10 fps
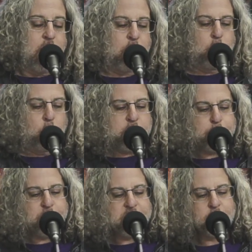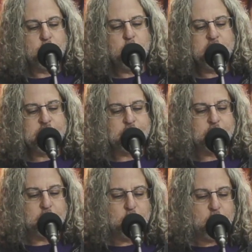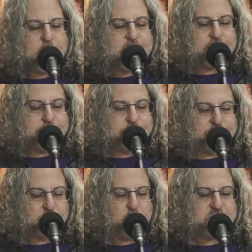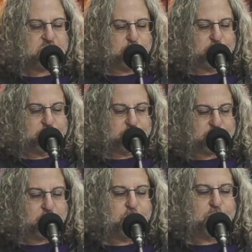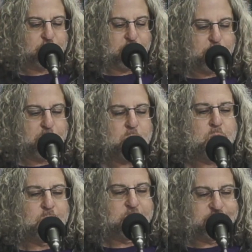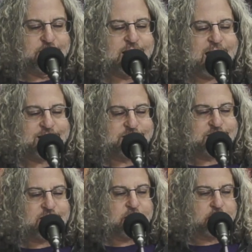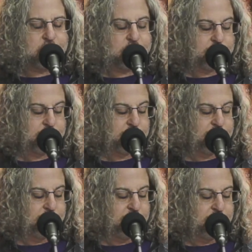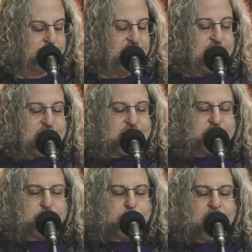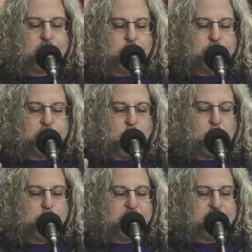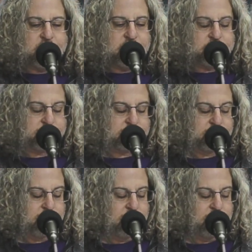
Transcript: A weeping willow waves whispers over a pool glassine. It is a matter of openness,